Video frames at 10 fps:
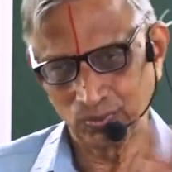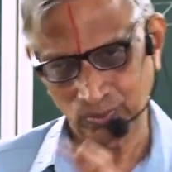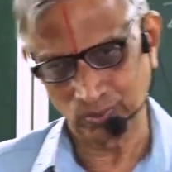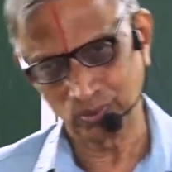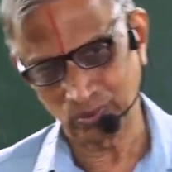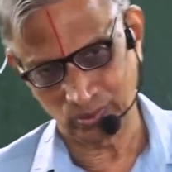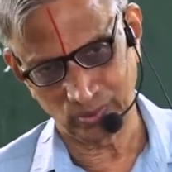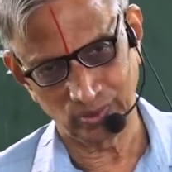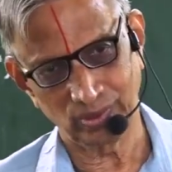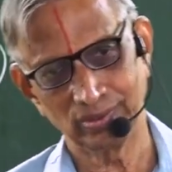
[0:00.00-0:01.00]

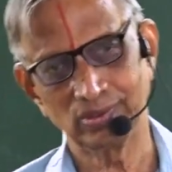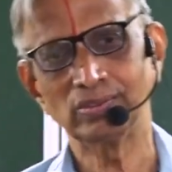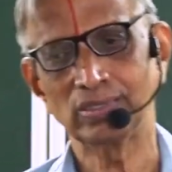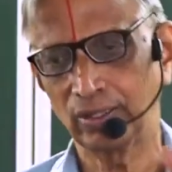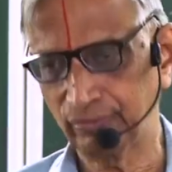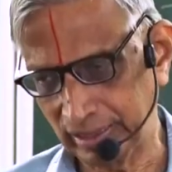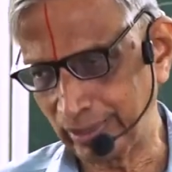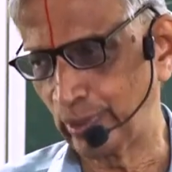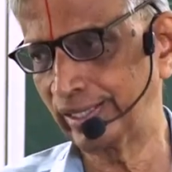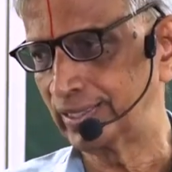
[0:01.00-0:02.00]
So if the
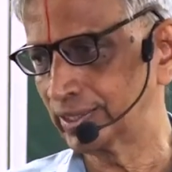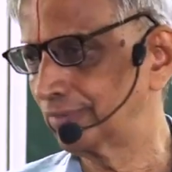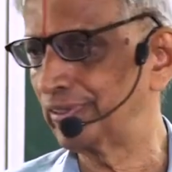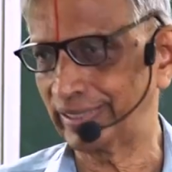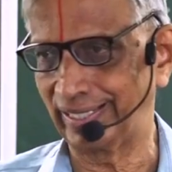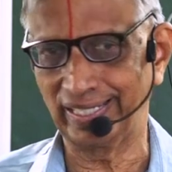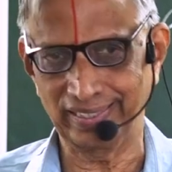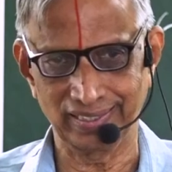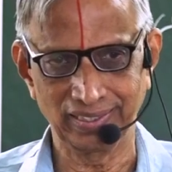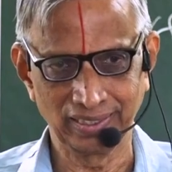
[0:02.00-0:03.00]
domain itself is
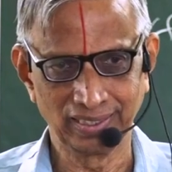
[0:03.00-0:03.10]
connected,